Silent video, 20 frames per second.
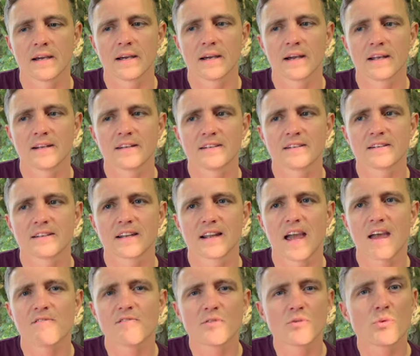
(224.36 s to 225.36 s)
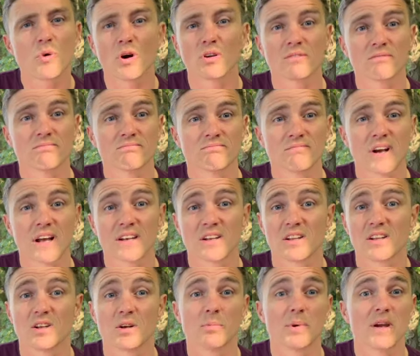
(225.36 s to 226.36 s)
and everyone had a
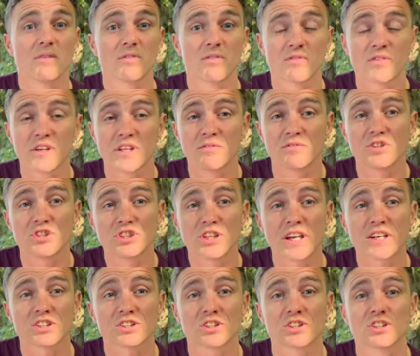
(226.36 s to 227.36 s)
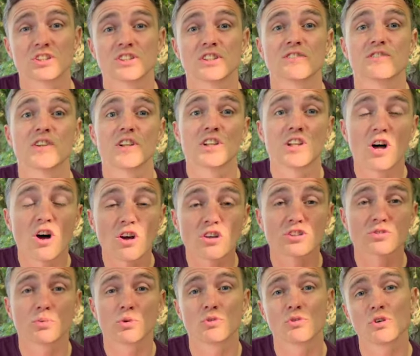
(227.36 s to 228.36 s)
little bit of a feeling of rejection because of the
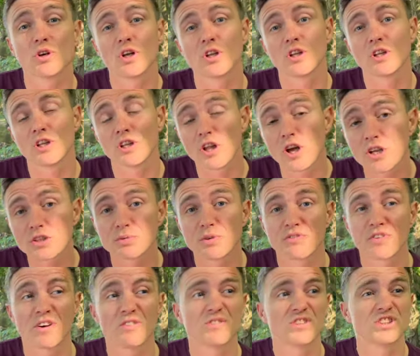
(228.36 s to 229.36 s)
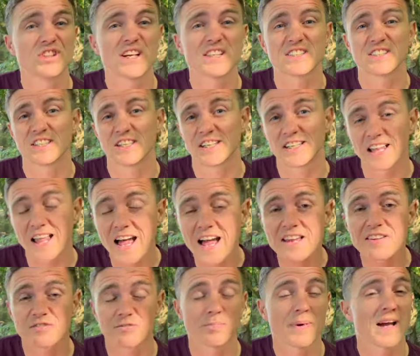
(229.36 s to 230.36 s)
loss. We were all at loss. We felt rejected in
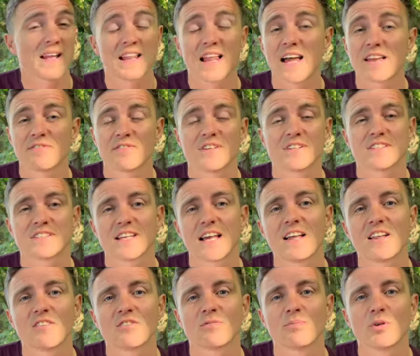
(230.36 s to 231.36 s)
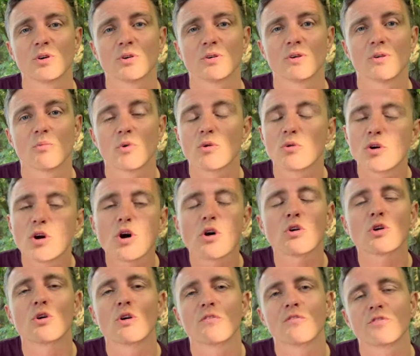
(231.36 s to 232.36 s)
life by life itself, but we were all
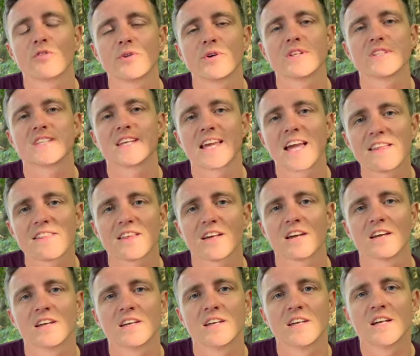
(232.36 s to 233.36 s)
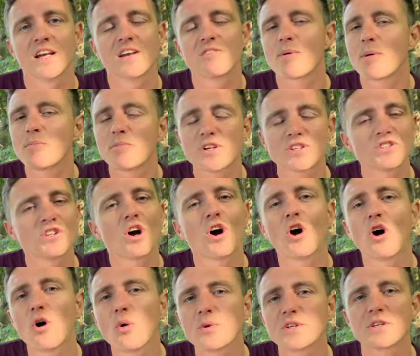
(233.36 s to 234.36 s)
going through it together. Remember, it's not
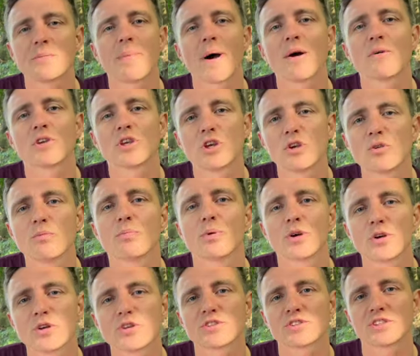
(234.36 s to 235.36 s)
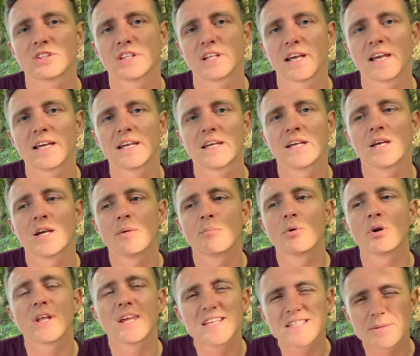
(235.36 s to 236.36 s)
always about you personally,
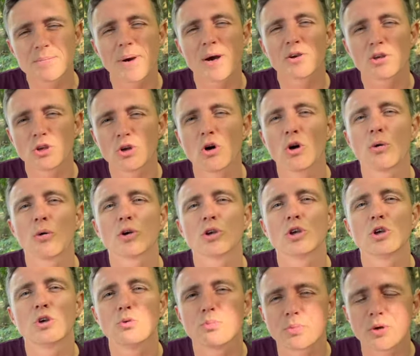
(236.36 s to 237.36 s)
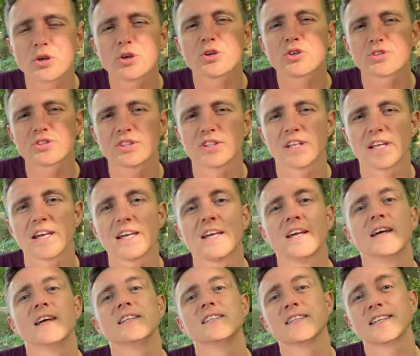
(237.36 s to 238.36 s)
but it is about you personally
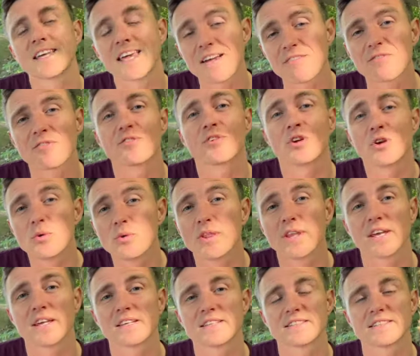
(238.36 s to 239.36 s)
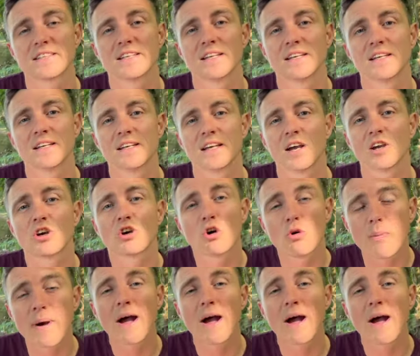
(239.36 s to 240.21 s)
to get through this and come